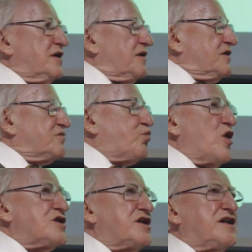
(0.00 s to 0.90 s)
He's
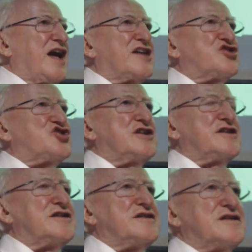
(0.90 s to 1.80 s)
working
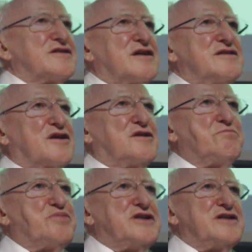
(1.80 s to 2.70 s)
actually in the
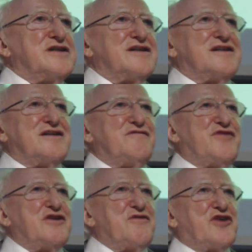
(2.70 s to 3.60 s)
company
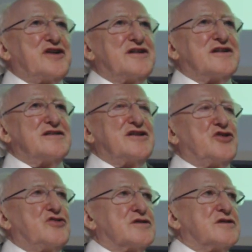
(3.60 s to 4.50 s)
very, very early
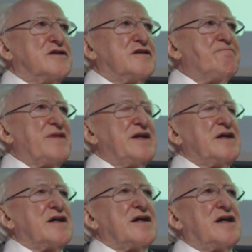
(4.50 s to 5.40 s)
on.
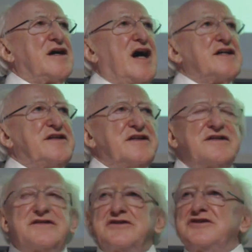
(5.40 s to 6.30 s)
I
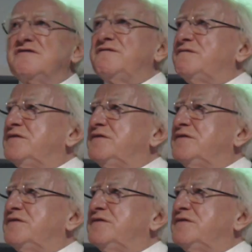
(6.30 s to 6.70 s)
think that if